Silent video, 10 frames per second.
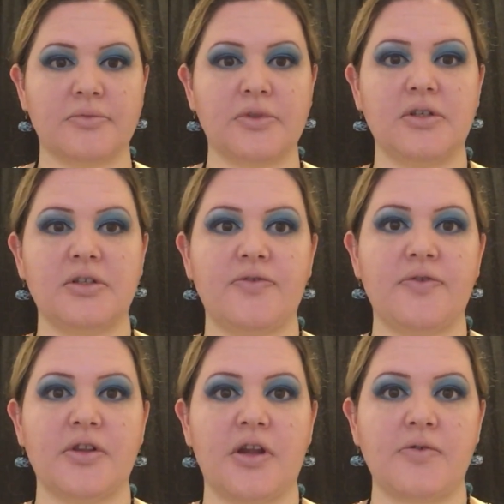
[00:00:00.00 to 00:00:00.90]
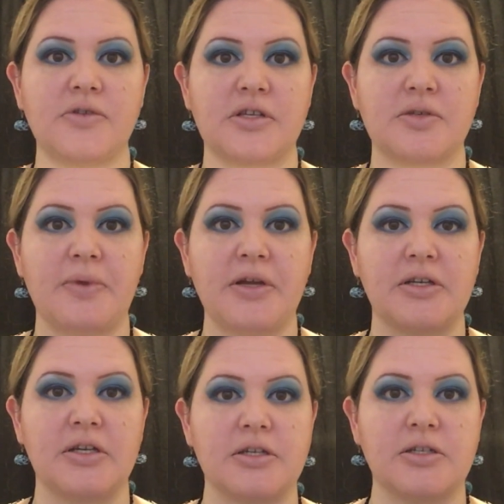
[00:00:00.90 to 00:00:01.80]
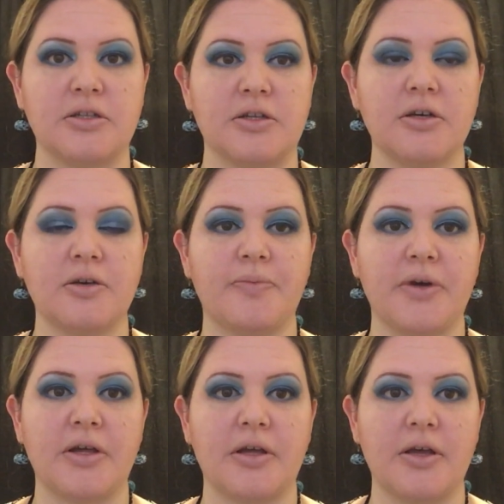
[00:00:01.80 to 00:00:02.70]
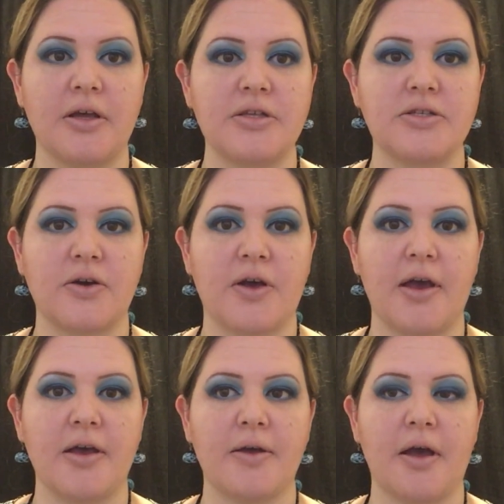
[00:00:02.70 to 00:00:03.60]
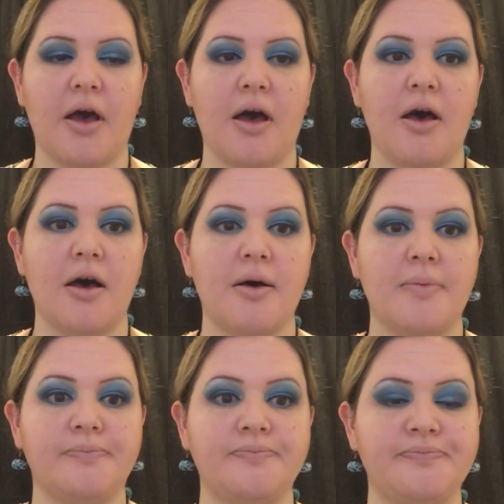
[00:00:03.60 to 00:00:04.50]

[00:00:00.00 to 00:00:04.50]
little different than I was expecting it to look, but it's okay. I